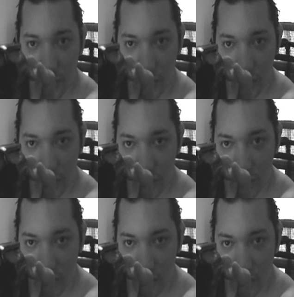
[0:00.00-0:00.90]

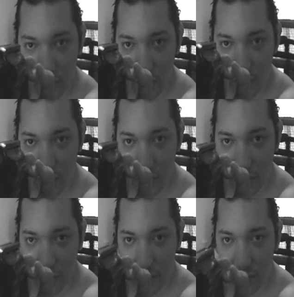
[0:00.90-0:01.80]

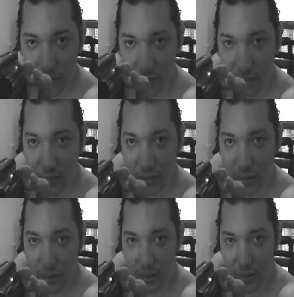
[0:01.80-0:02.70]

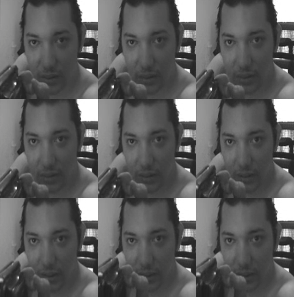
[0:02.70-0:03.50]
No one is speaking in this clip.